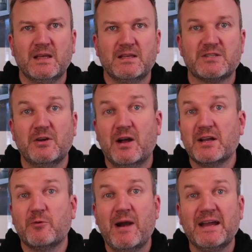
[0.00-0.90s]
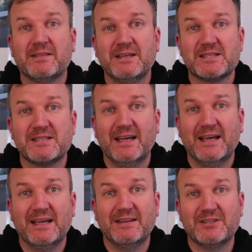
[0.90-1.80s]
So I'm going to rank this,
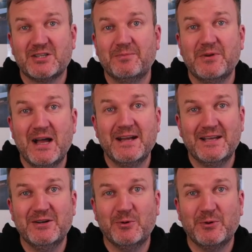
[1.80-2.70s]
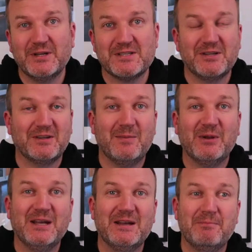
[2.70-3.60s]
the top 9 in order. So
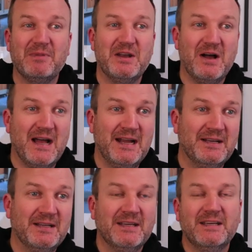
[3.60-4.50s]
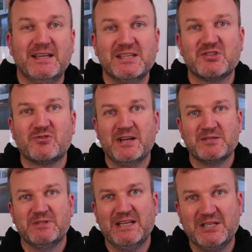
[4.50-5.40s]
coming in at number 9 is
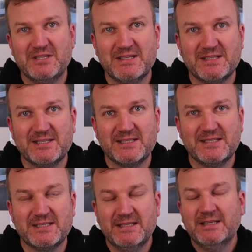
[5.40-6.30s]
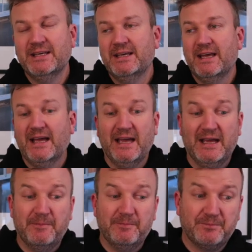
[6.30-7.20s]
transportation distances.
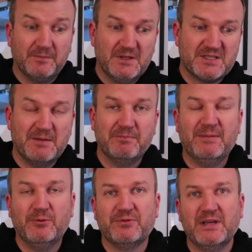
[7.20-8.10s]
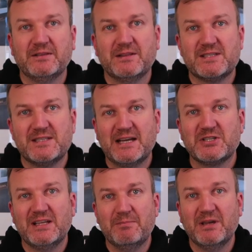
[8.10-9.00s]
Some people think that this is
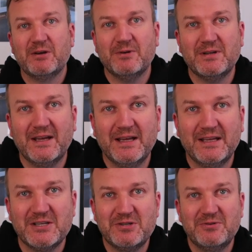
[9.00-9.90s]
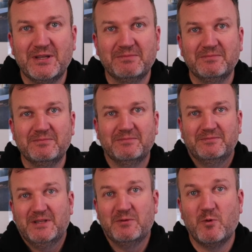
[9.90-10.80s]
actually a bigger issue than
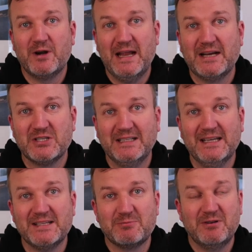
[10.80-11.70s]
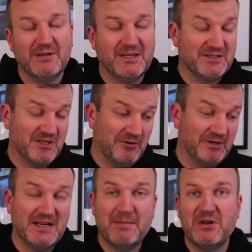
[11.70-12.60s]
what it actually is. It's
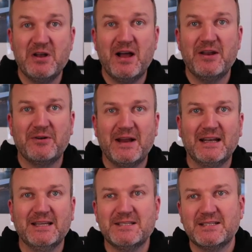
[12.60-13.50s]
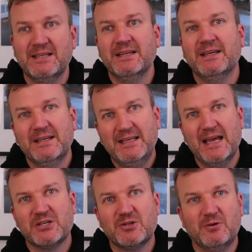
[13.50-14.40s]
only number 9 on our list.
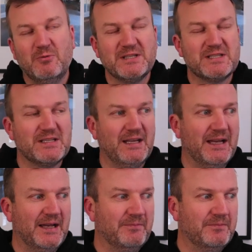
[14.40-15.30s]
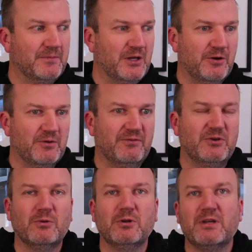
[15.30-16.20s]
Yeah, sure, once, if
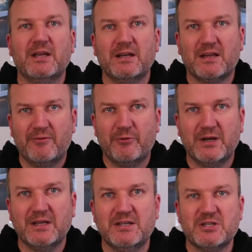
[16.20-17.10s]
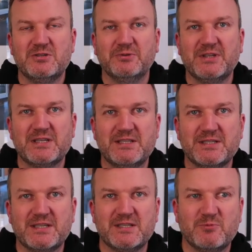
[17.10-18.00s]
you're looking at covering additional
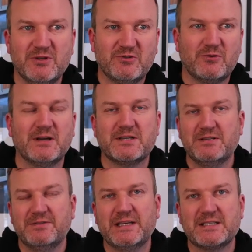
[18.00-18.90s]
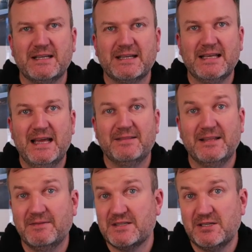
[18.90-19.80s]
distances with trucks and things like that, then there's